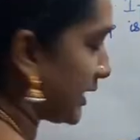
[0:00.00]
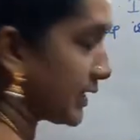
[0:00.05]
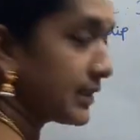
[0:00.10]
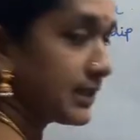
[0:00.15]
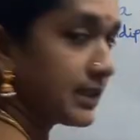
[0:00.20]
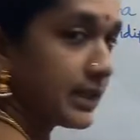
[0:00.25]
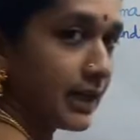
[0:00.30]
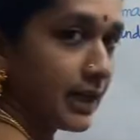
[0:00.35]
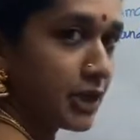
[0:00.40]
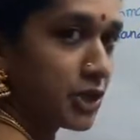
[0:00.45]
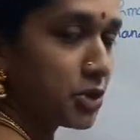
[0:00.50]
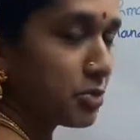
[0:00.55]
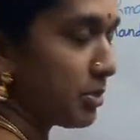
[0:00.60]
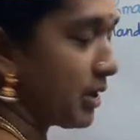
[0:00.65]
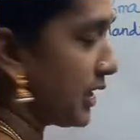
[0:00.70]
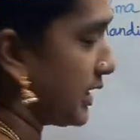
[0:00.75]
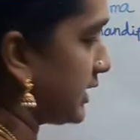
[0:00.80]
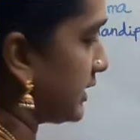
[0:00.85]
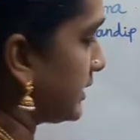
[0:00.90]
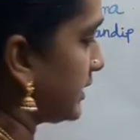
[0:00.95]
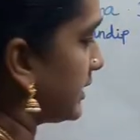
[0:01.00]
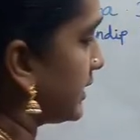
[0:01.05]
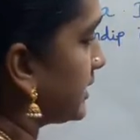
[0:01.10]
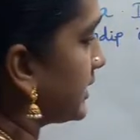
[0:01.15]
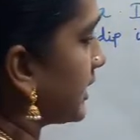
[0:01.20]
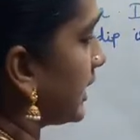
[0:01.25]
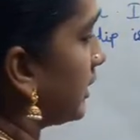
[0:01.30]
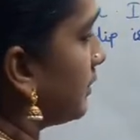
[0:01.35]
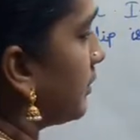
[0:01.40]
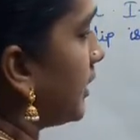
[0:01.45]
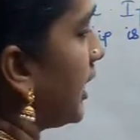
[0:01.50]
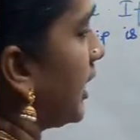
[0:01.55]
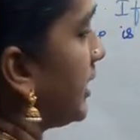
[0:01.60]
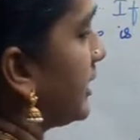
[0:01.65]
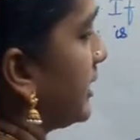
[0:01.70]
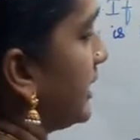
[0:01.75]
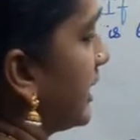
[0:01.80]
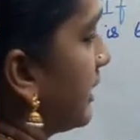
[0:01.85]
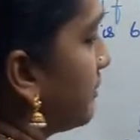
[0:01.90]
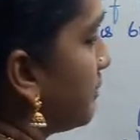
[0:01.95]
it as Reshma, S is Salma
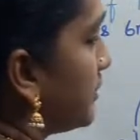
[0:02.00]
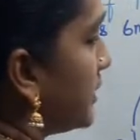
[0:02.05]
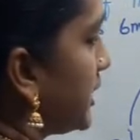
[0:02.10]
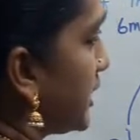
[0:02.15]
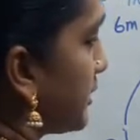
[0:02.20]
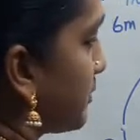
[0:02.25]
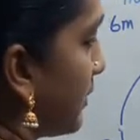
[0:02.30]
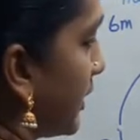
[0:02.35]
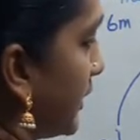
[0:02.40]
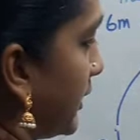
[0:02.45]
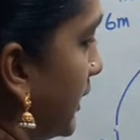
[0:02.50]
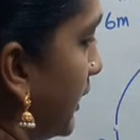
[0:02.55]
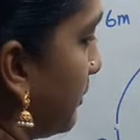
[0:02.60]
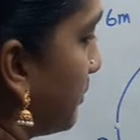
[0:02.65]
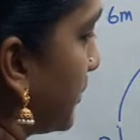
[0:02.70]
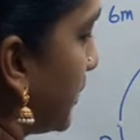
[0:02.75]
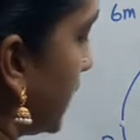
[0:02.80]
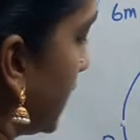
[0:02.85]
and M is Mandeep.